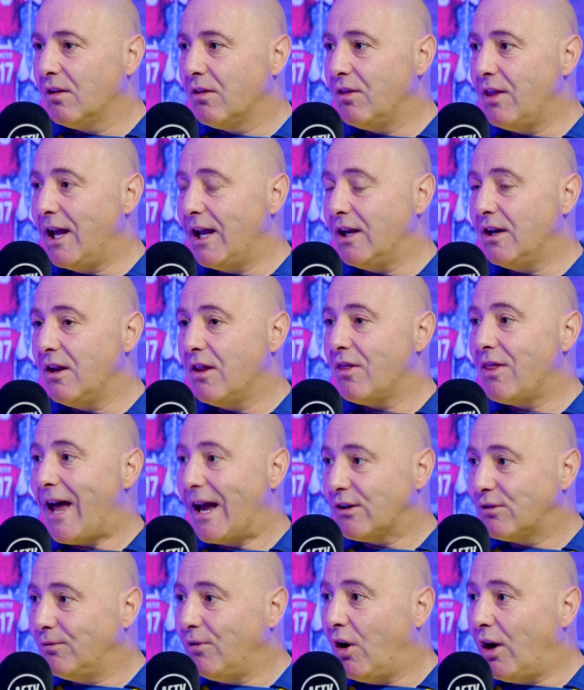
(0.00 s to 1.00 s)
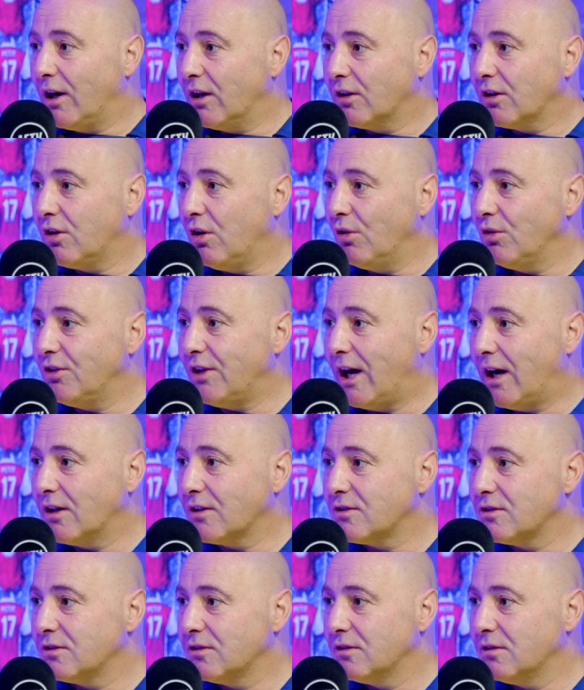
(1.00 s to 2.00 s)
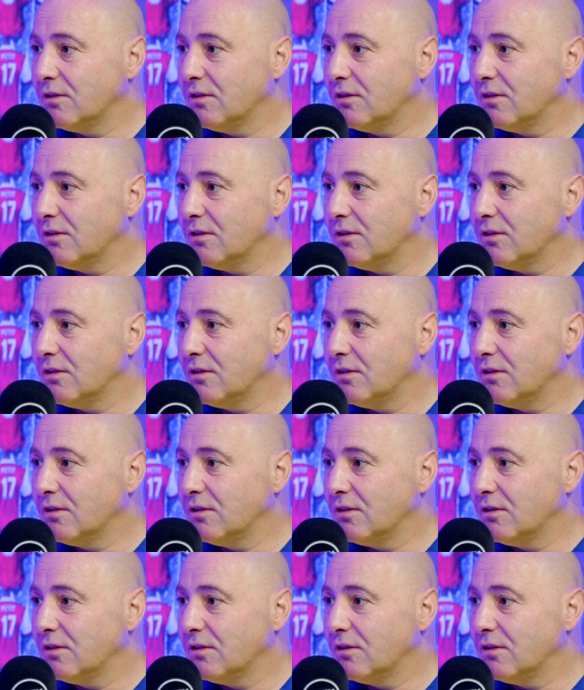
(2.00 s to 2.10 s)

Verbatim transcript: then that's violent conduct.